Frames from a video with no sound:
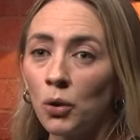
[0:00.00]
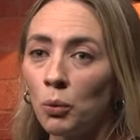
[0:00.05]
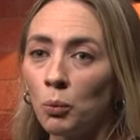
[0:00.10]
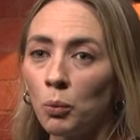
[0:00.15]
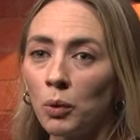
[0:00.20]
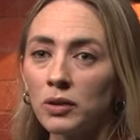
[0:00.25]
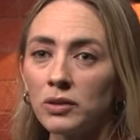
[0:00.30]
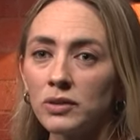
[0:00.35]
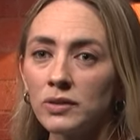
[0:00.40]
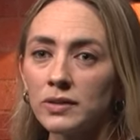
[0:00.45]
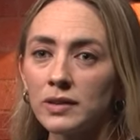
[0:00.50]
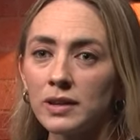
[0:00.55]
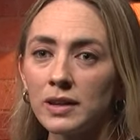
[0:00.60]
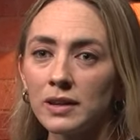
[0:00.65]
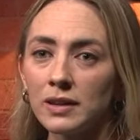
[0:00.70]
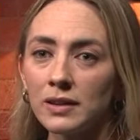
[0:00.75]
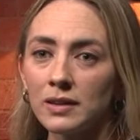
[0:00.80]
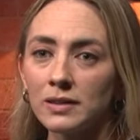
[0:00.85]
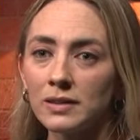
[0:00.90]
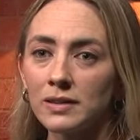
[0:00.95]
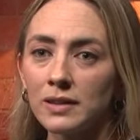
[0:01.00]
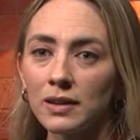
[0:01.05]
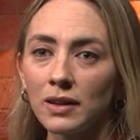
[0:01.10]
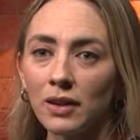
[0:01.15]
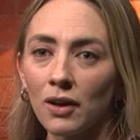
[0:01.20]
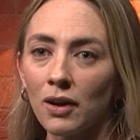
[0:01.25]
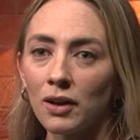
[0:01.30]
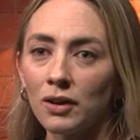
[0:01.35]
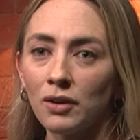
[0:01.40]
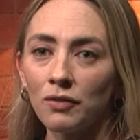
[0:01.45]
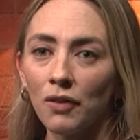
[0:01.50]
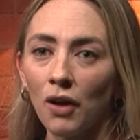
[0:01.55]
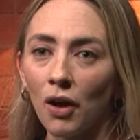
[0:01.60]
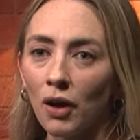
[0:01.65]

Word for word: once seen as the kind of